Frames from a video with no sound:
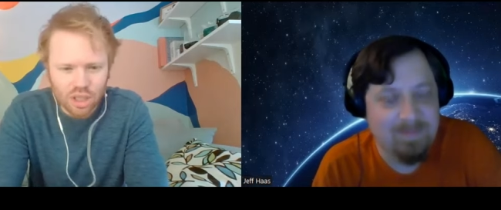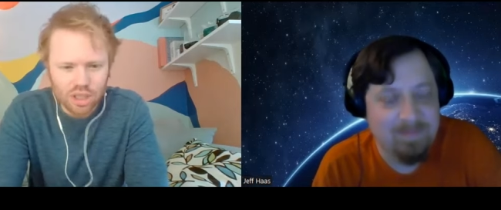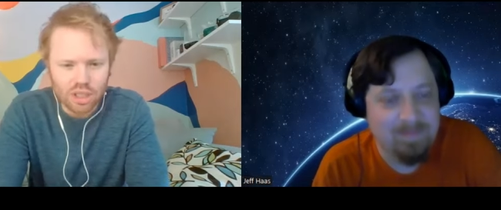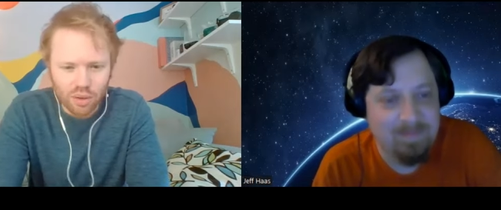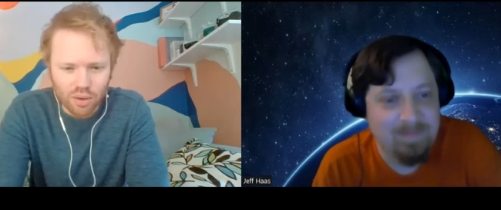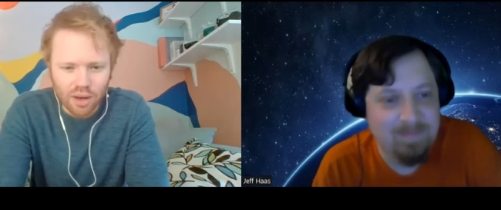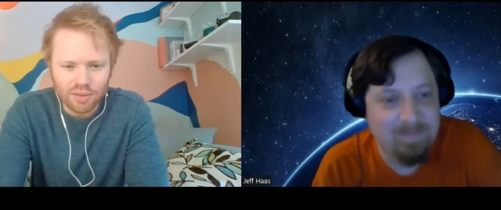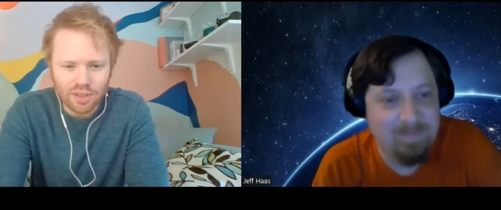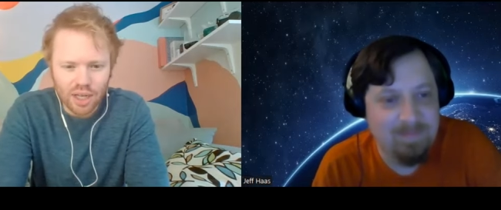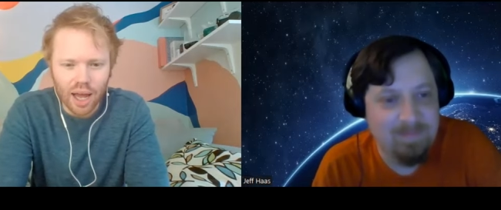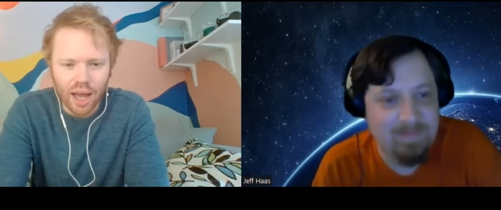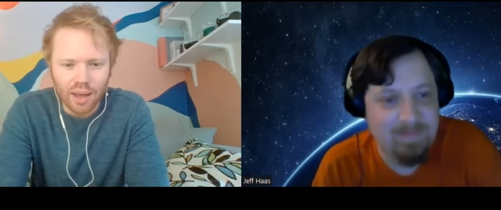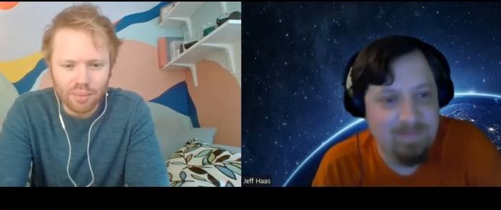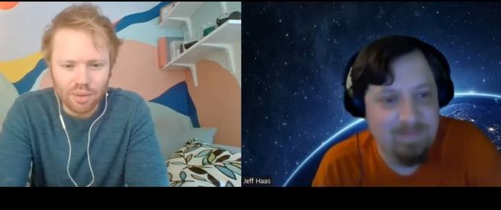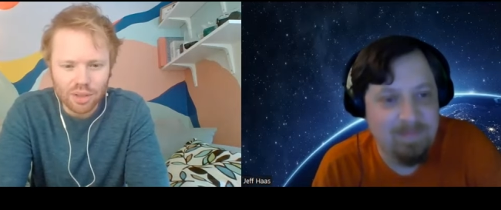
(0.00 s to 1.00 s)
Speaker 1: just don't have
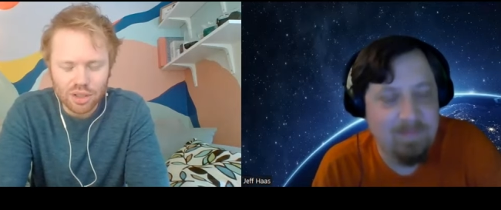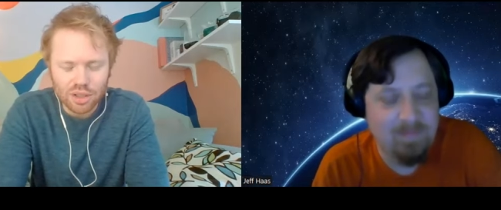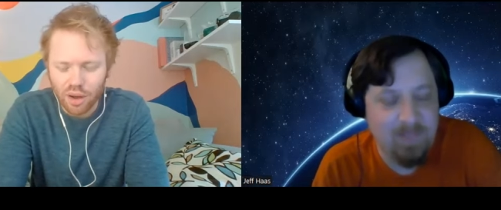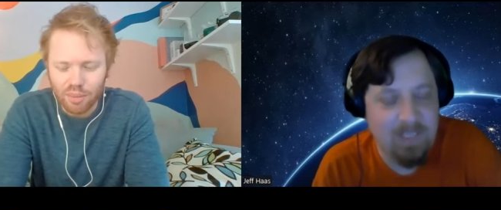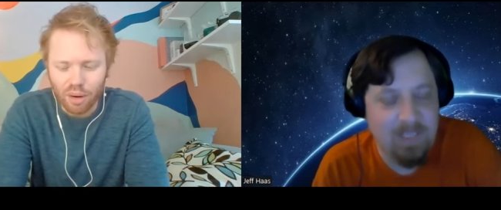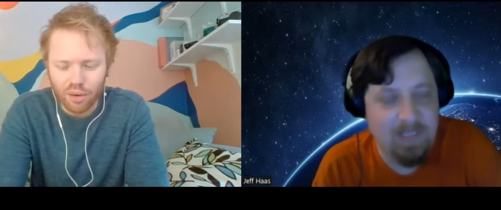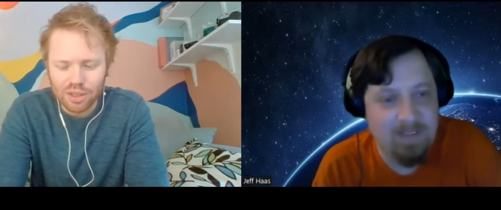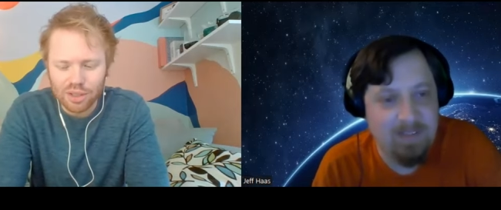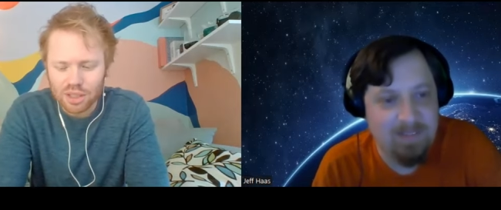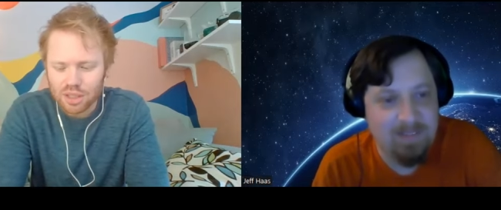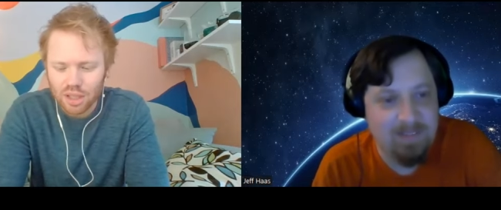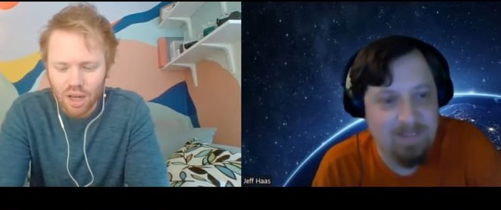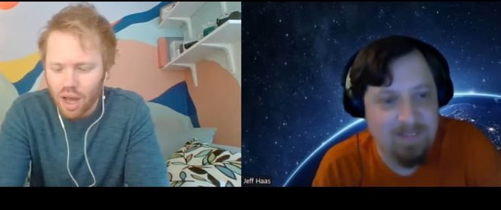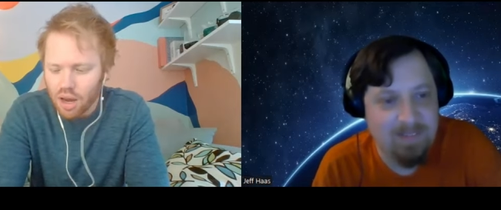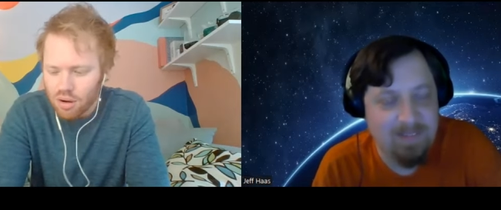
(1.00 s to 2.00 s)
time. And so yeah. I'm always just
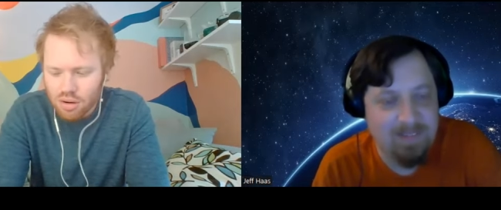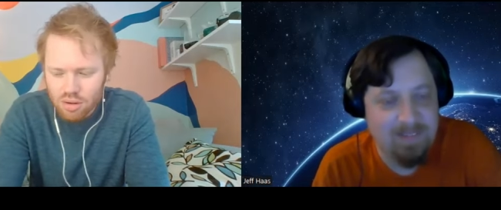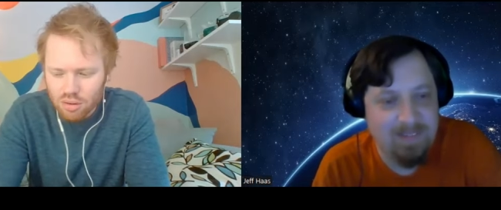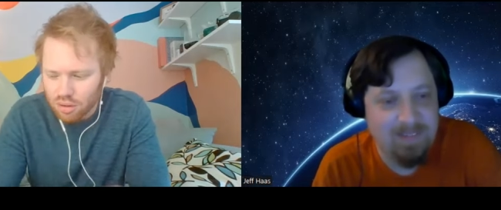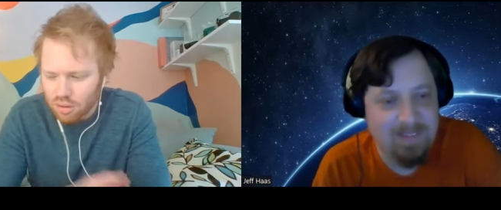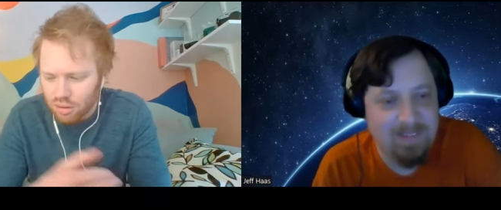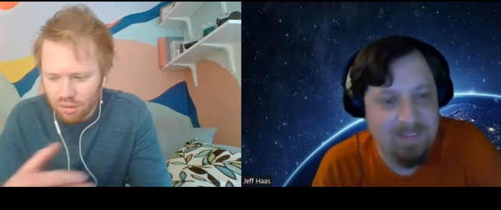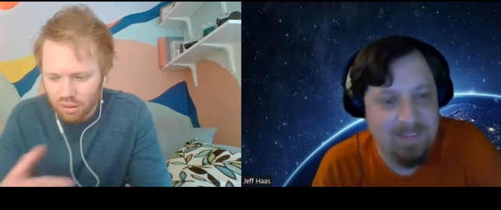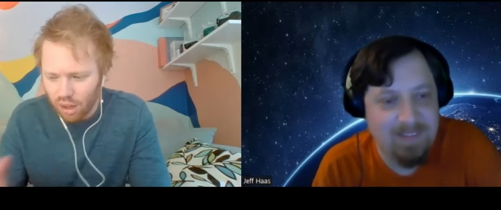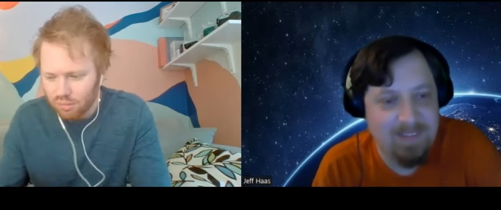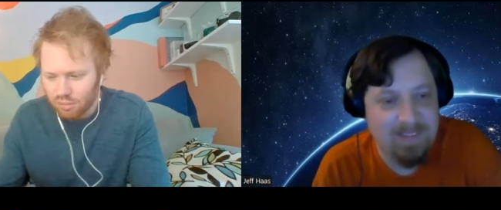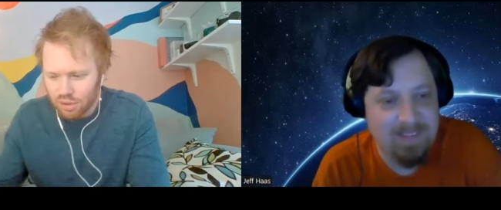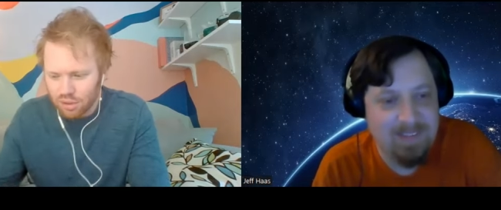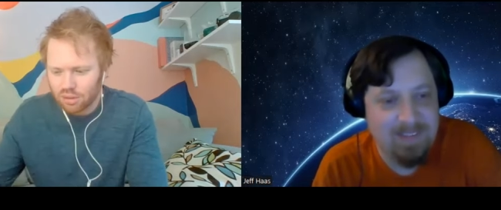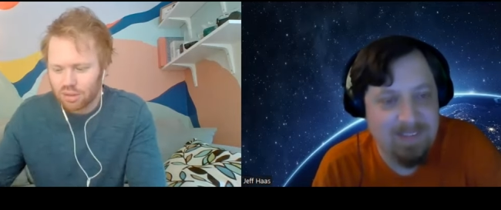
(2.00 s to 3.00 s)
like, I don't know, cut
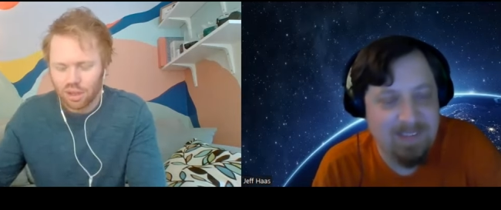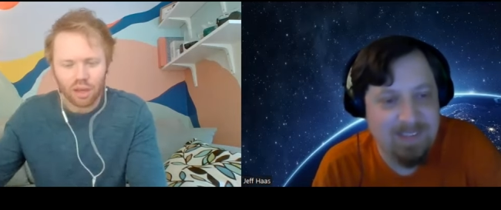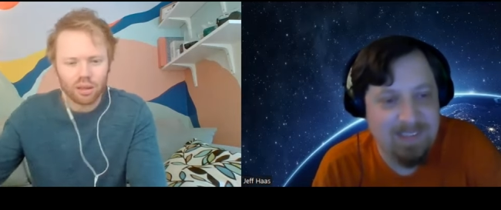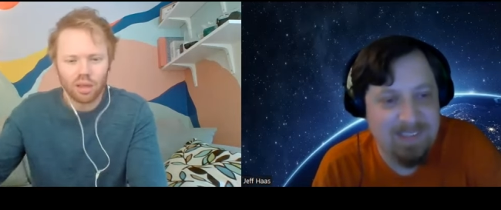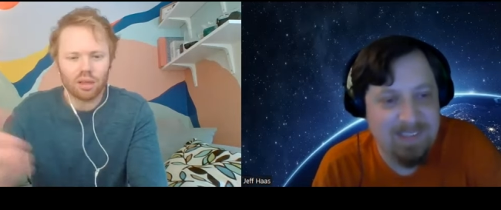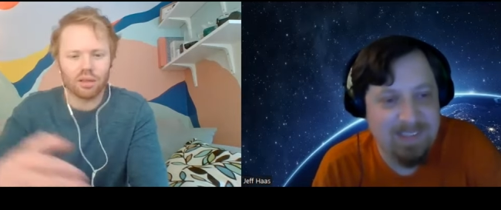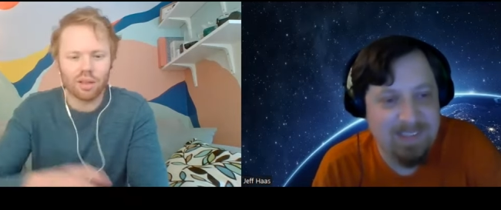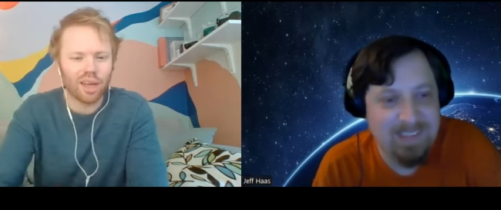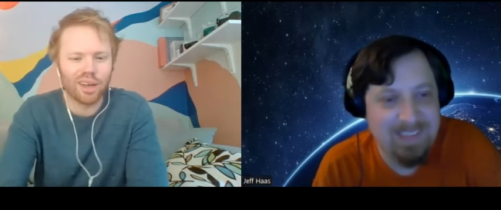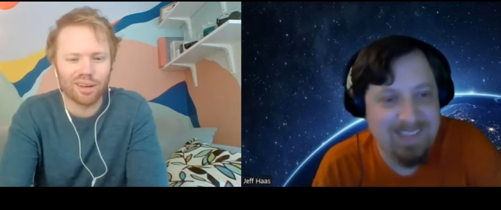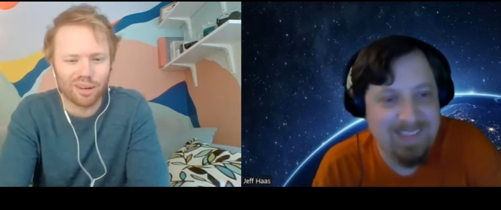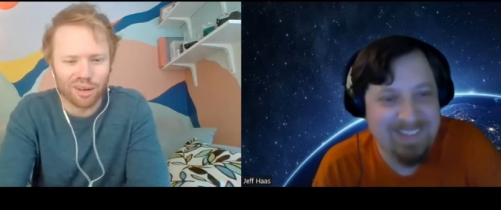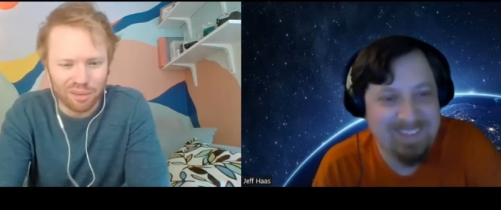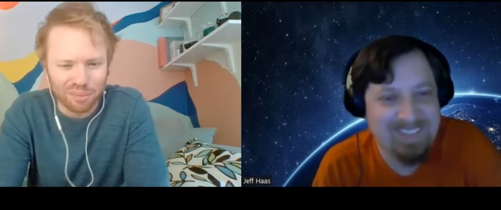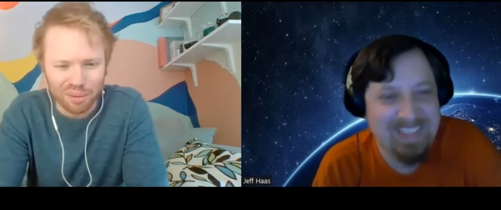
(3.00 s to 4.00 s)
them into something
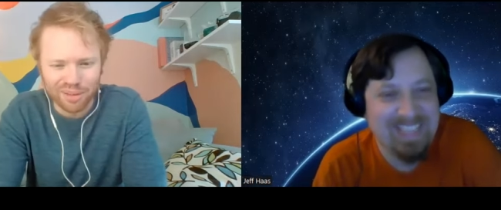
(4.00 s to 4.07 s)
later,